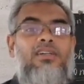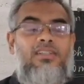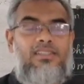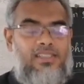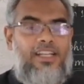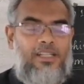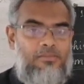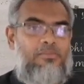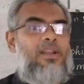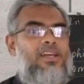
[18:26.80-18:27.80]

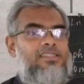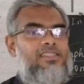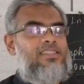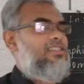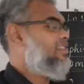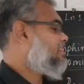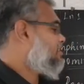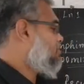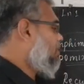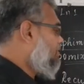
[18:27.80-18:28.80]
certain plants. That
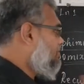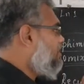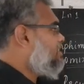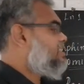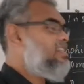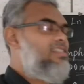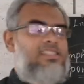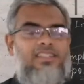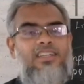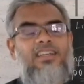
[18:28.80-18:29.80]
is what we
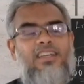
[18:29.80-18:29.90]
discussed